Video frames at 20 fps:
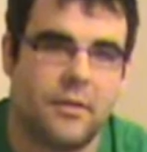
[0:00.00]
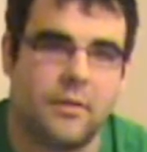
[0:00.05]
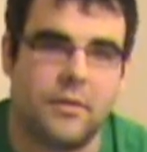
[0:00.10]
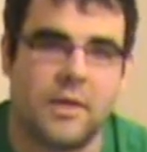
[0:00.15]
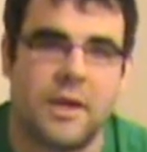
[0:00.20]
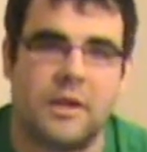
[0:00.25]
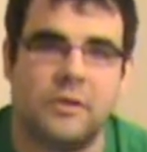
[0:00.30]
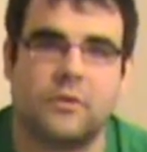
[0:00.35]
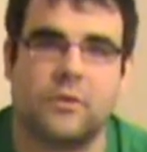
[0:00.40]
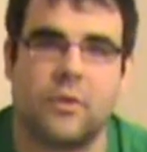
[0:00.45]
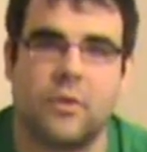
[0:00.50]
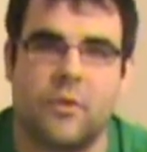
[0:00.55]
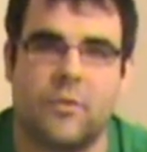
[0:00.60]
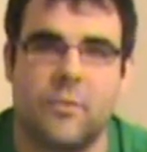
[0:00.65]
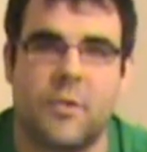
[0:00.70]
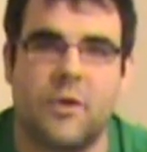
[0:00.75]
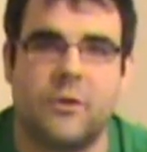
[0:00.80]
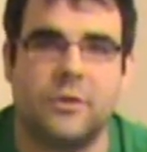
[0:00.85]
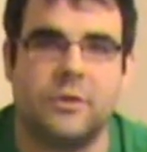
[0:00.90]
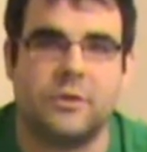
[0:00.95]
these are the
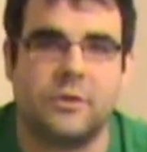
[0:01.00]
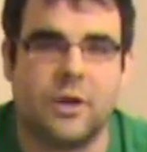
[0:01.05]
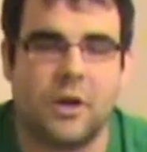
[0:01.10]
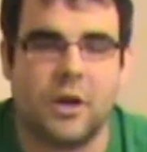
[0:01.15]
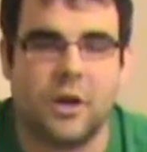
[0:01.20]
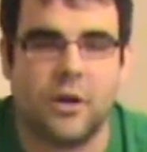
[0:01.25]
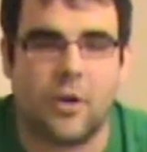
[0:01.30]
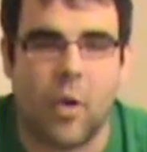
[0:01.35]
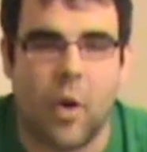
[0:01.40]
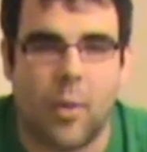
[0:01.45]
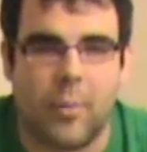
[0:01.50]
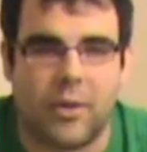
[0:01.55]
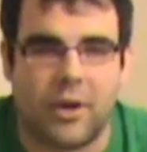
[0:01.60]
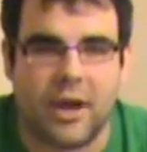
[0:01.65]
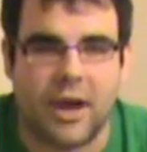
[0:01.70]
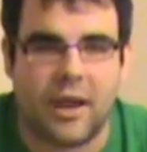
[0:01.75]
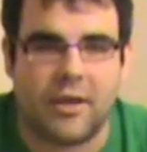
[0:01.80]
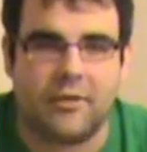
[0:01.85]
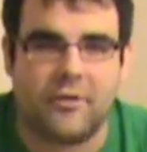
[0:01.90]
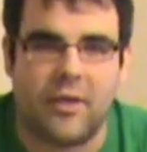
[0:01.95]
villains you're going to go up
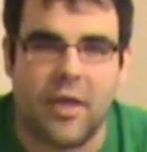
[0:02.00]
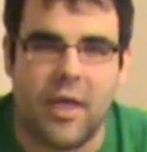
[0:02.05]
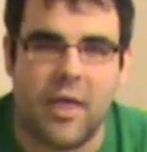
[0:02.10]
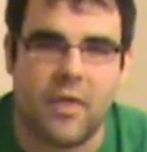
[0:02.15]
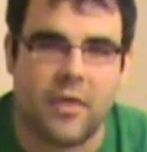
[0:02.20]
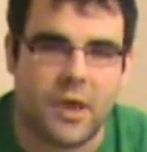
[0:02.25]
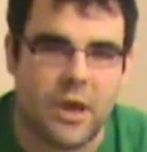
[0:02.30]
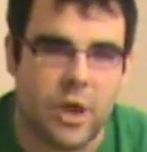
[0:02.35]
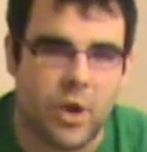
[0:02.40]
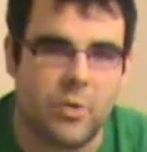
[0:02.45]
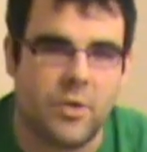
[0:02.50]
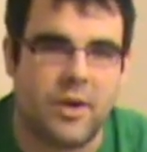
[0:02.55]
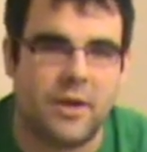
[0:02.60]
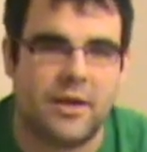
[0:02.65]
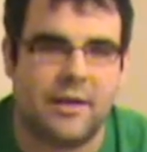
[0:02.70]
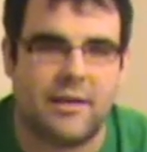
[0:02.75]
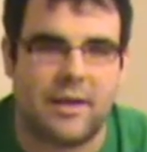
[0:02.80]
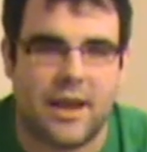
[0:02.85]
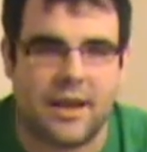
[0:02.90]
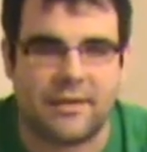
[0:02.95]
against you need
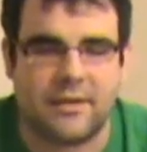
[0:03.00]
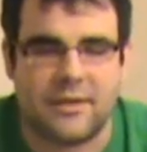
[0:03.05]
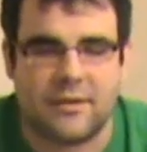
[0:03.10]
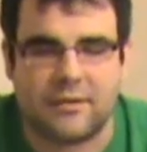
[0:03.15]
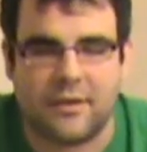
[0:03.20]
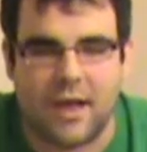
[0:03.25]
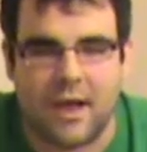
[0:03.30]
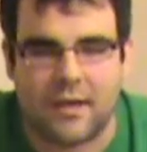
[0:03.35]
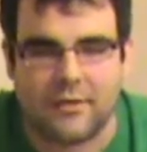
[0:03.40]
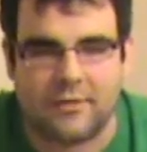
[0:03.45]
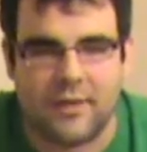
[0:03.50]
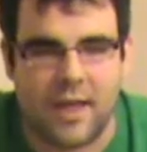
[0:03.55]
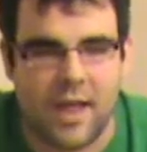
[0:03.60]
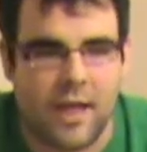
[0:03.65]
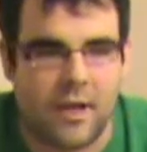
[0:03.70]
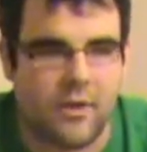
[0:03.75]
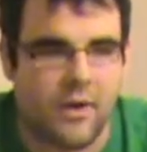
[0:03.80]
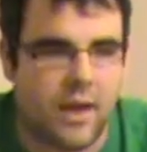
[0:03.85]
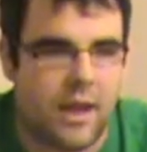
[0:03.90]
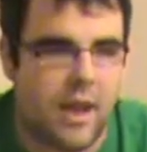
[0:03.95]
to take these guys
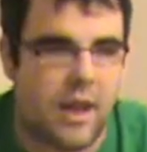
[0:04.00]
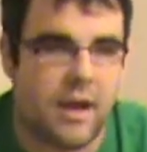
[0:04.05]
down.